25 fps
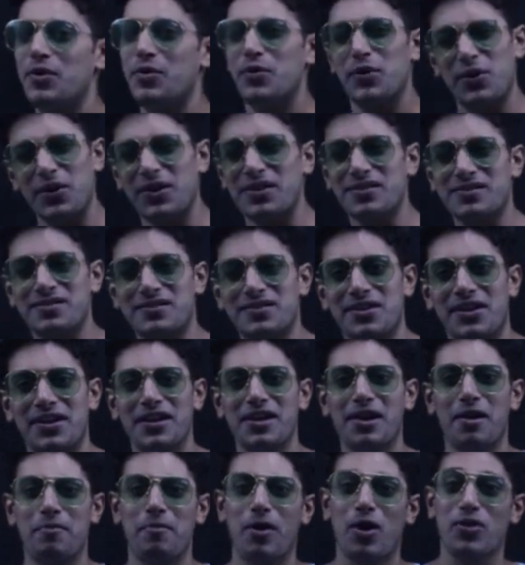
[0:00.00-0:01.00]
We're going to
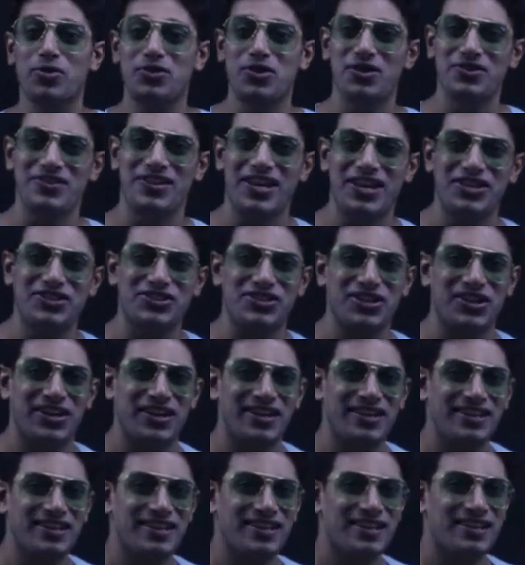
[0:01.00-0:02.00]
study about the
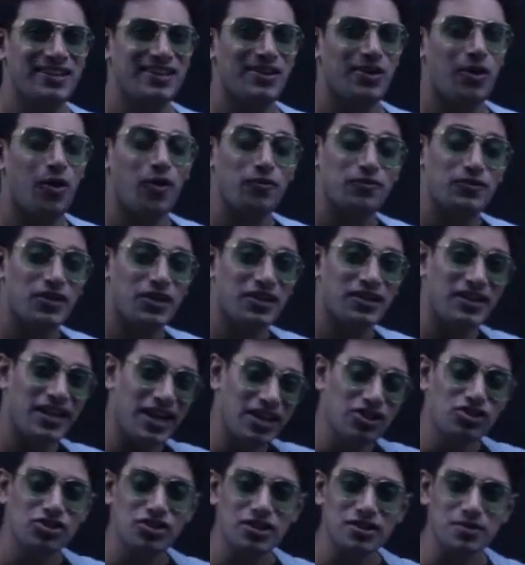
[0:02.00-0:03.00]
nature of the
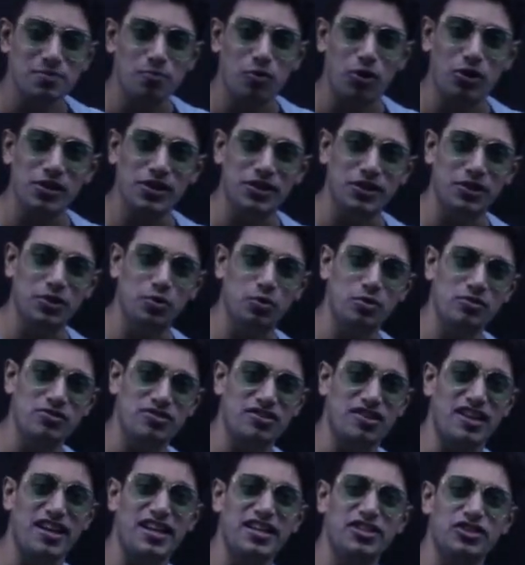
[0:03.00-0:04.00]
gaseous
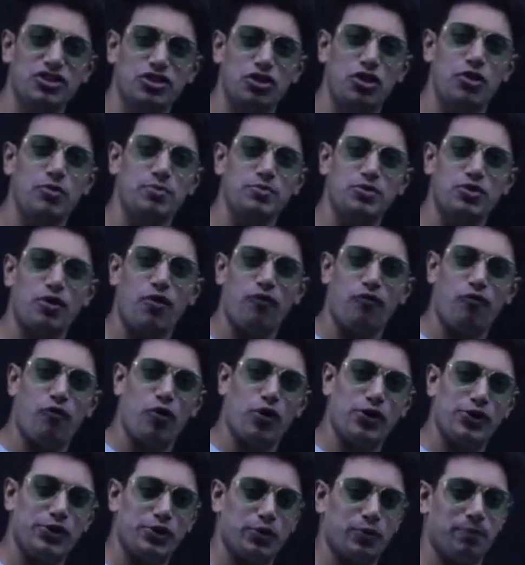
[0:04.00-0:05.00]
molecules in terms of
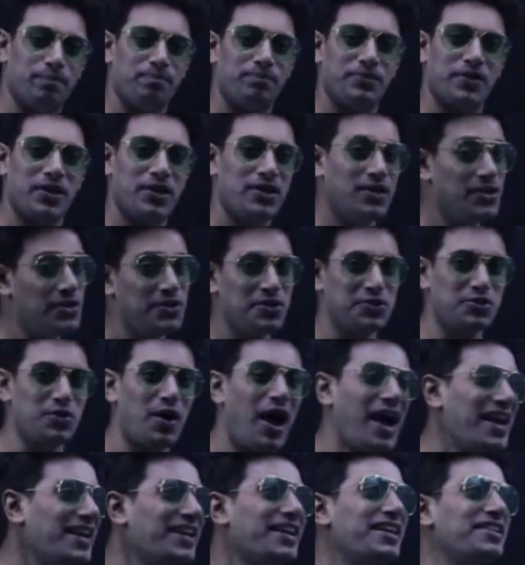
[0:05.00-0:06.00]
volume. So
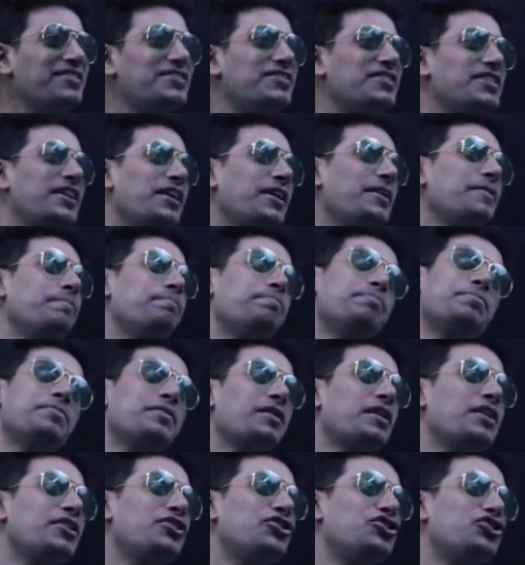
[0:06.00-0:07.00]
I can say
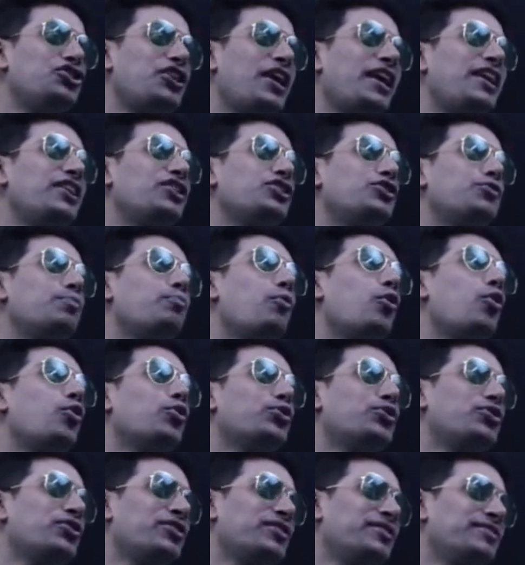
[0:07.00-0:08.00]
change
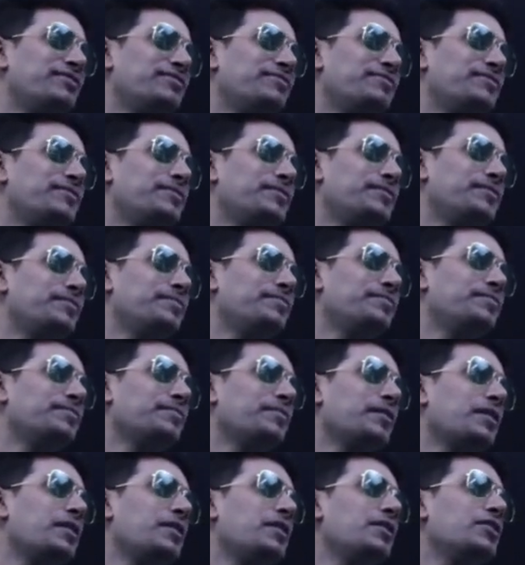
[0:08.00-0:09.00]
both.
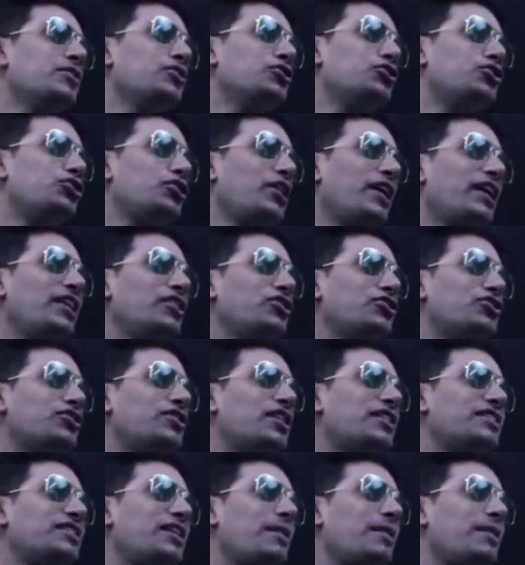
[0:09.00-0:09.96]
Change the